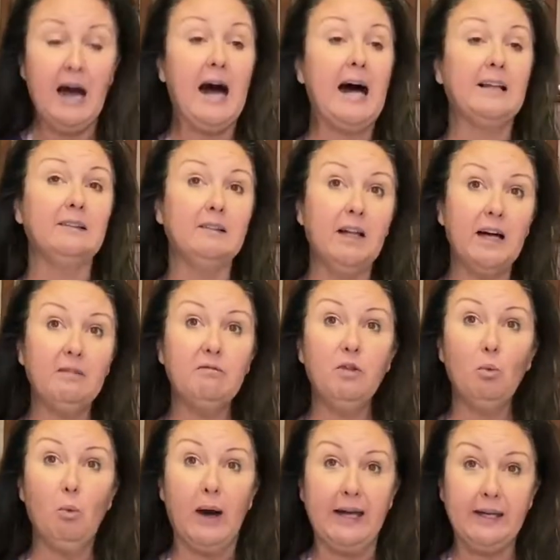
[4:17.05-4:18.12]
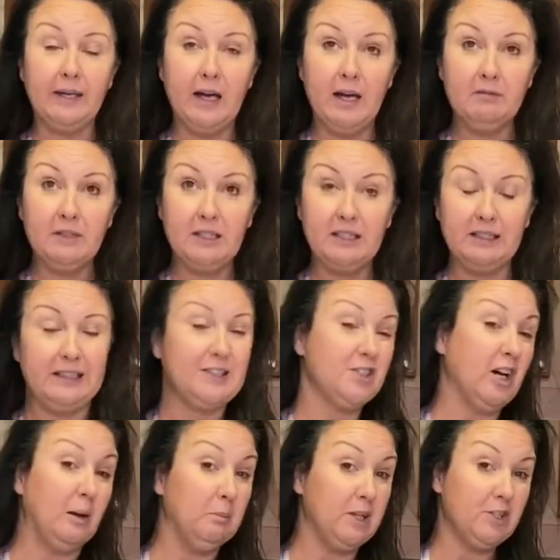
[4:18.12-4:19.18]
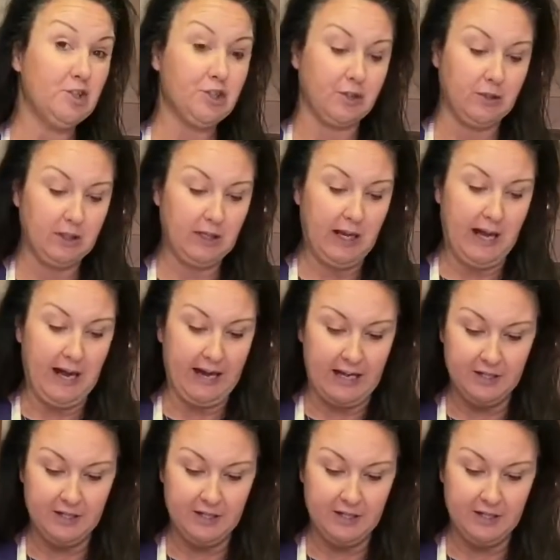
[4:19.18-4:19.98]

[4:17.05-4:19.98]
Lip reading: I love the weight of it. It's not much to look at.